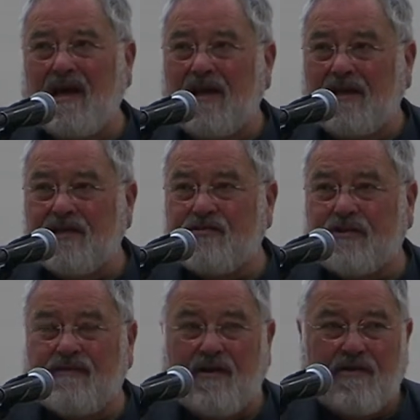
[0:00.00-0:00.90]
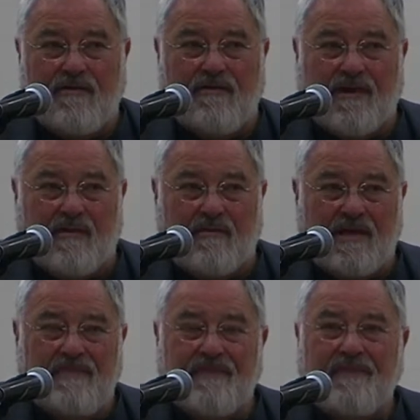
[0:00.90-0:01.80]
In a strict father
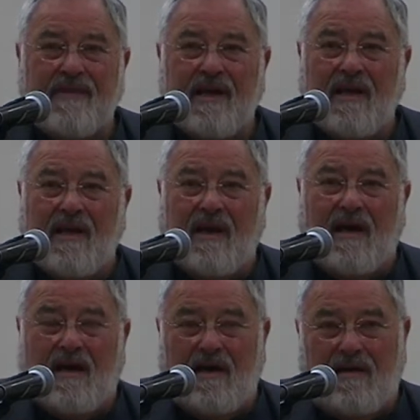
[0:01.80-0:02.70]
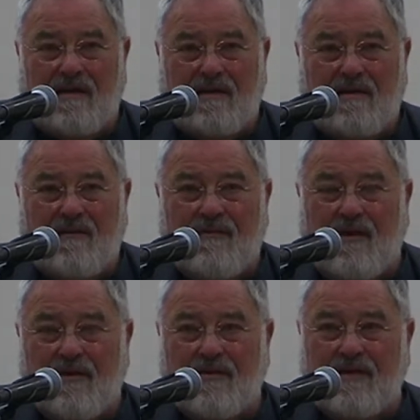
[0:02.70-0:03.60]
family, the
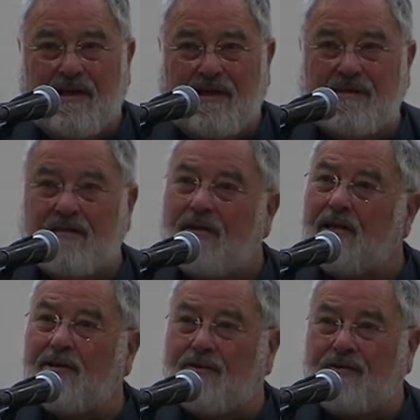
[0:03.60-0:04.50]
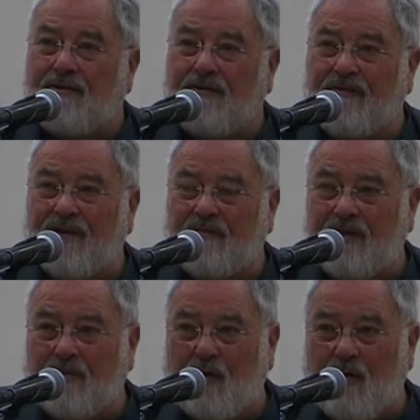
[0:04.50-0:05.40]
father is the leader of the family,
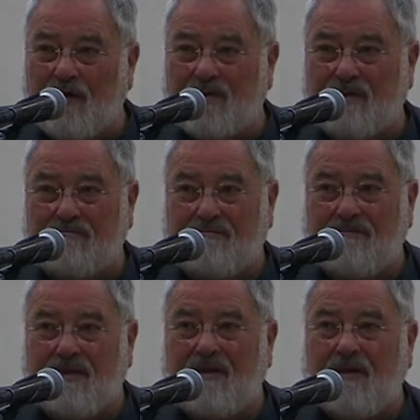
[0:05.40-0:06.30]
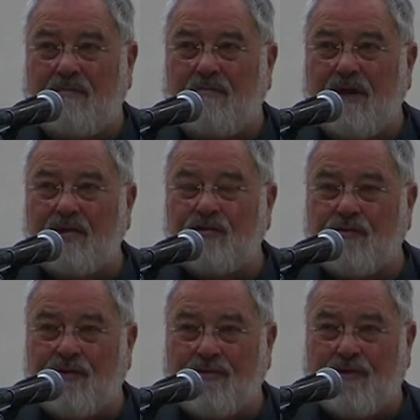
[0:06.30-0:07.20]
the boss, the major
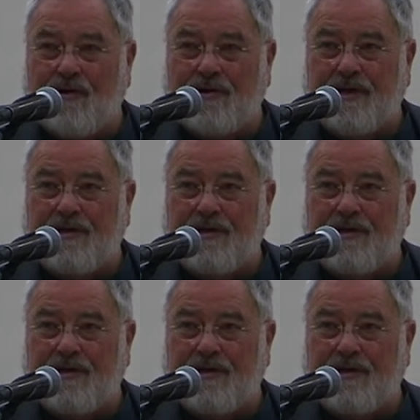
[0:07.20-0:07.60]
authority.